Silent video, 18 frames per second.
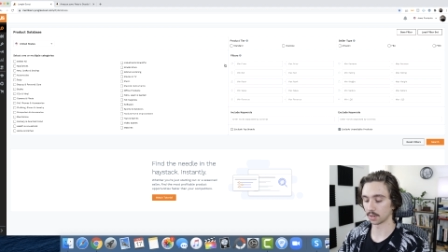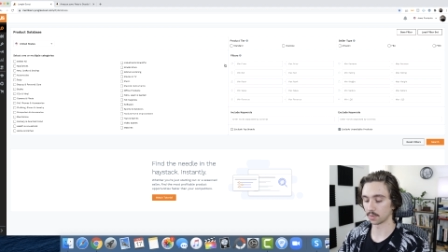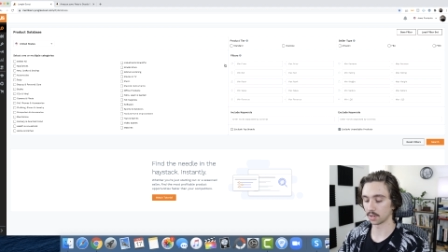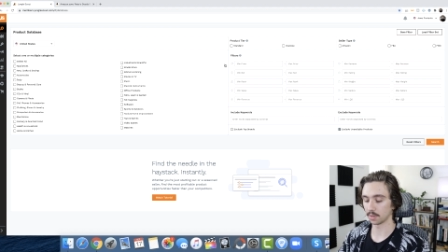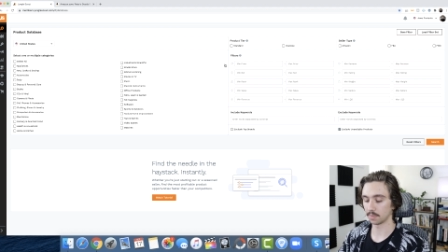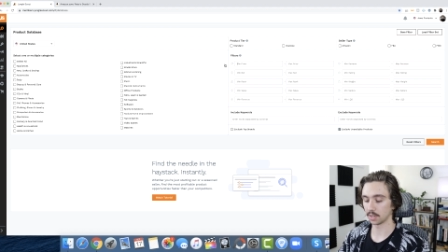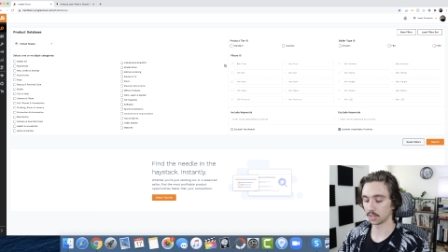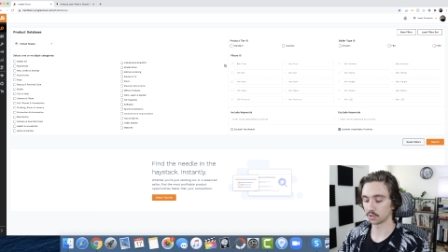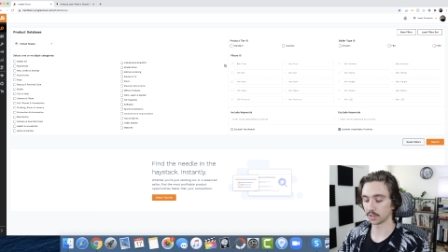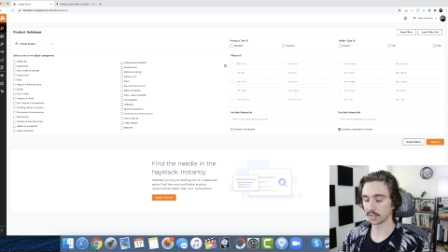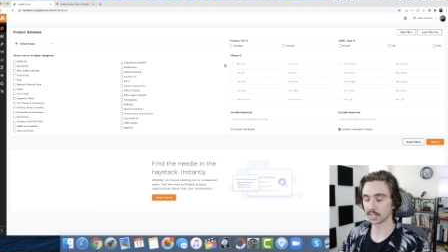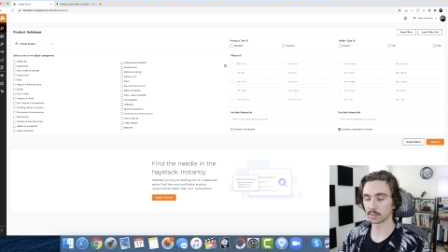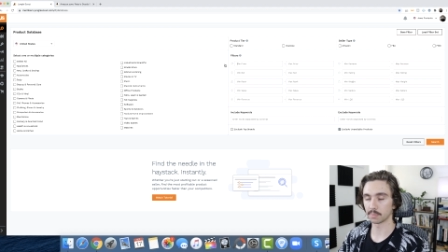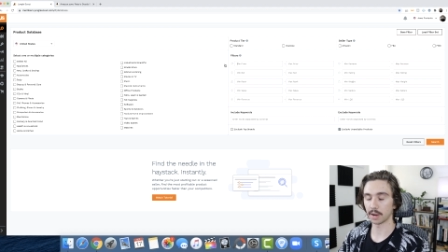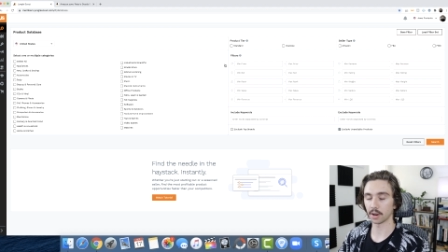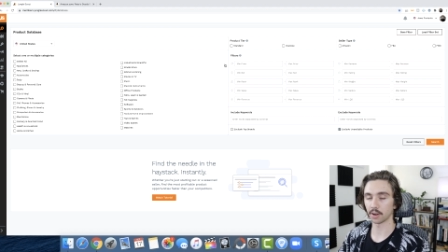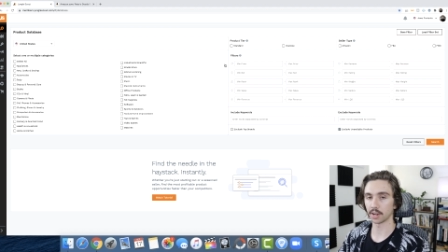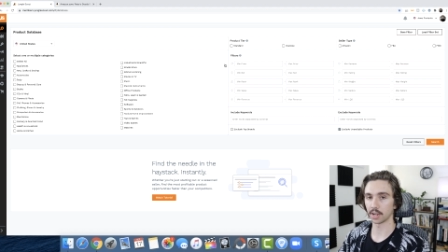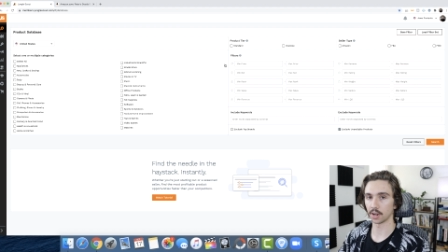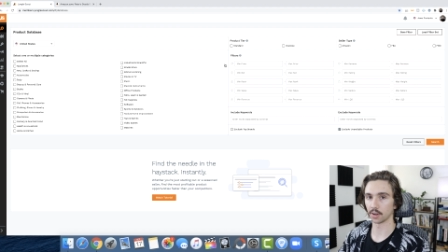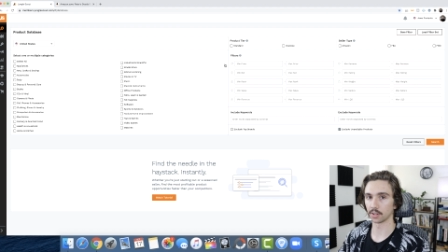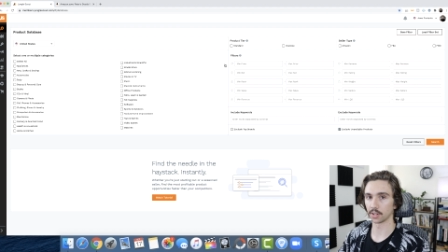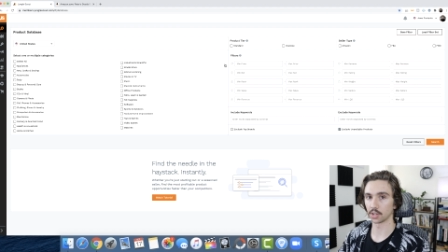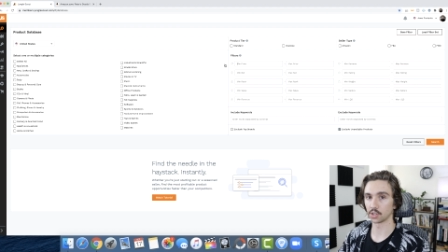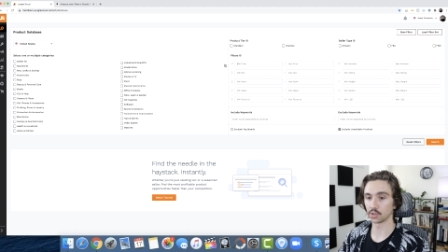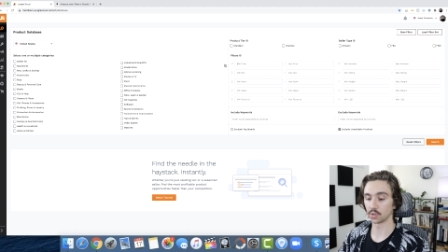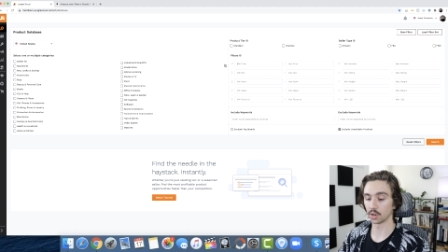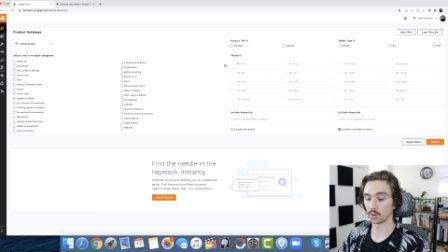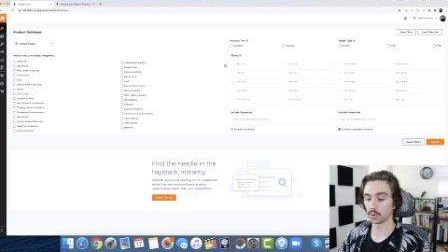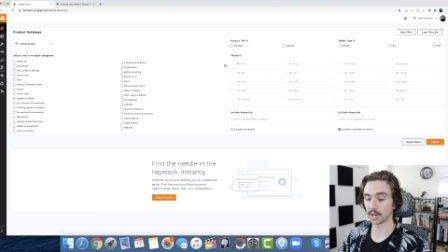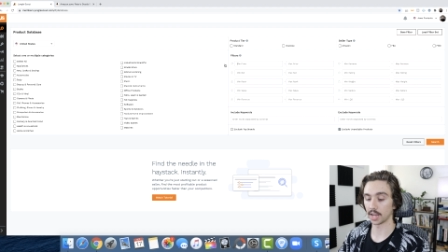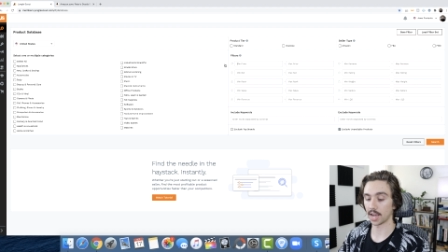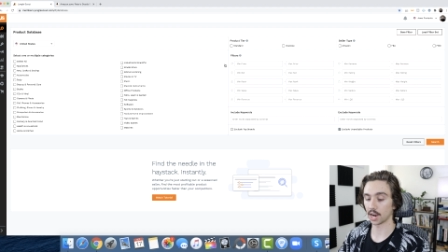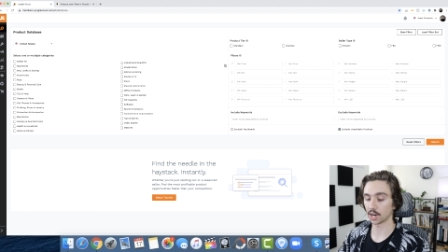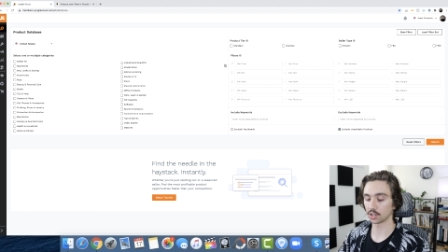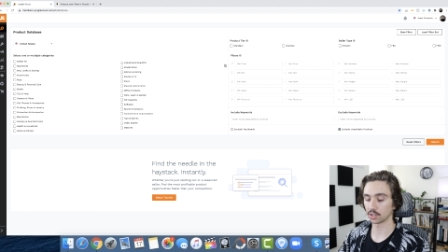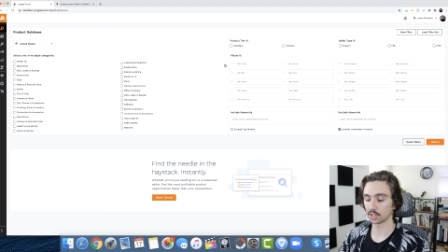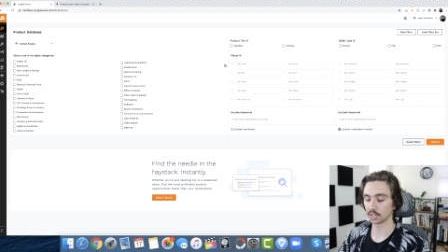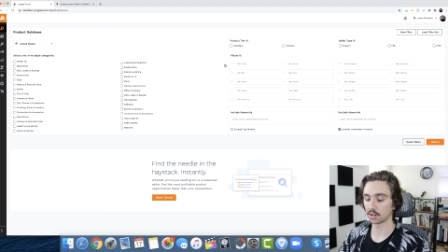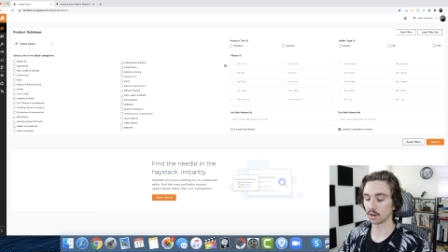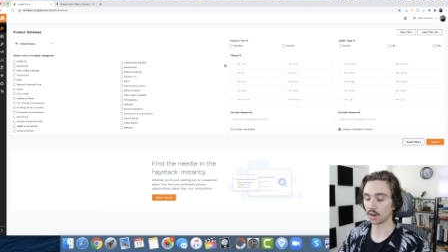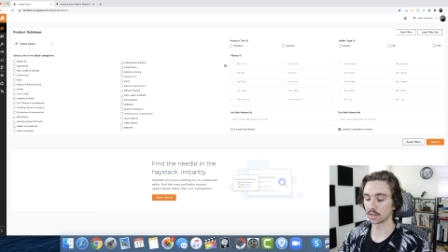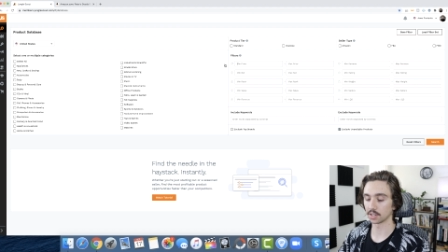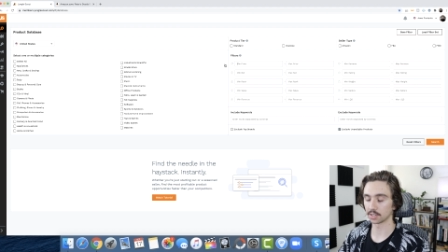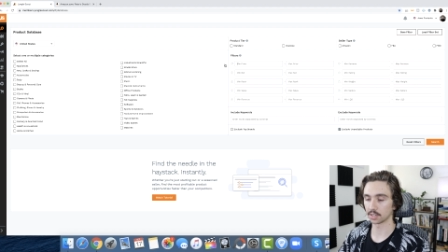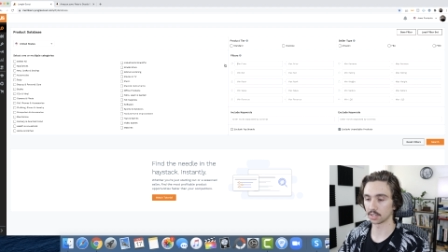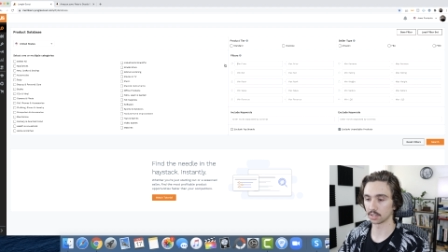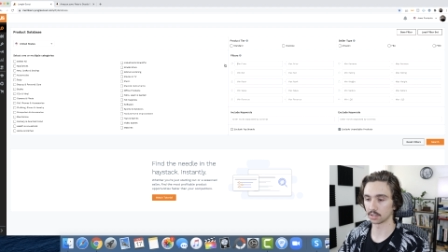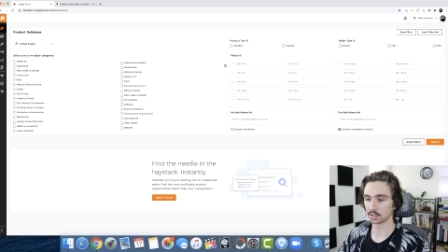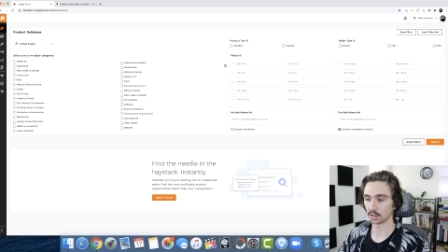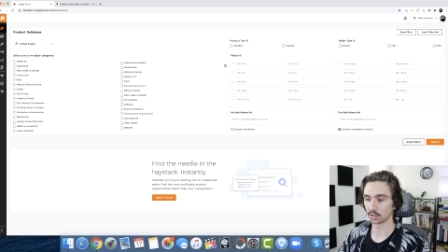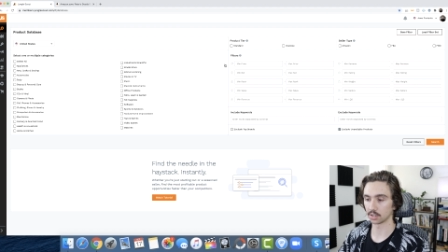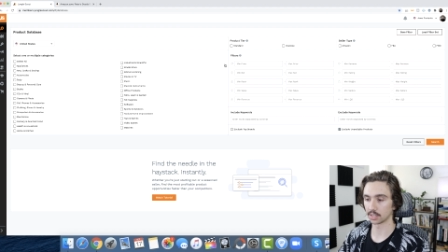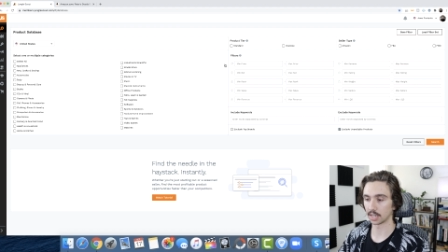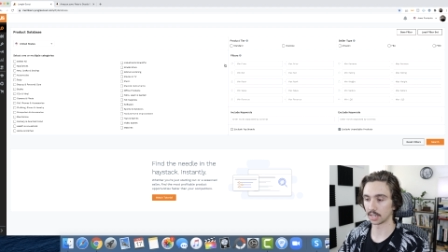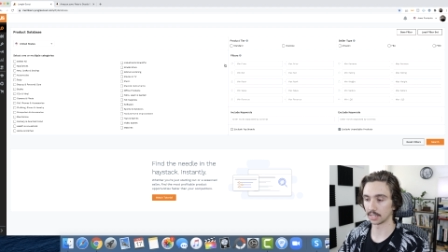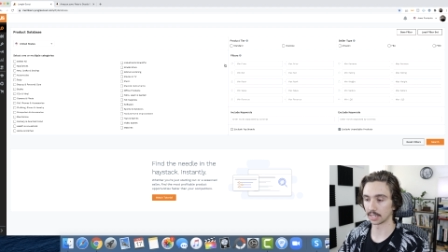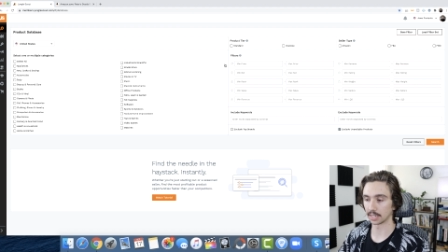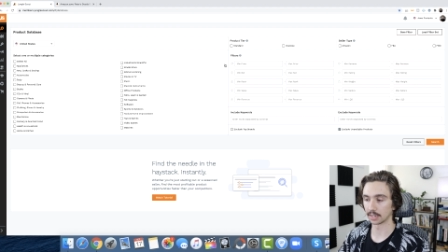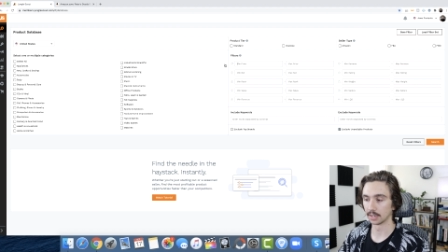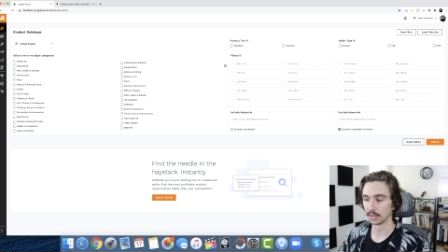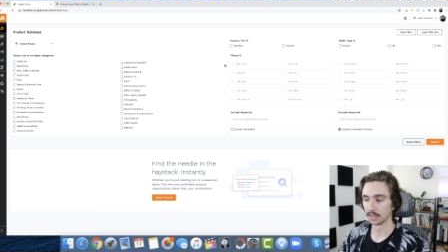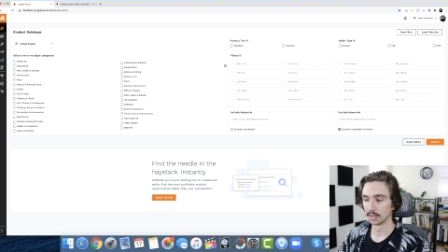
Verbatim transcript: I want to be transparent here and let you know what it actually costs to start selling.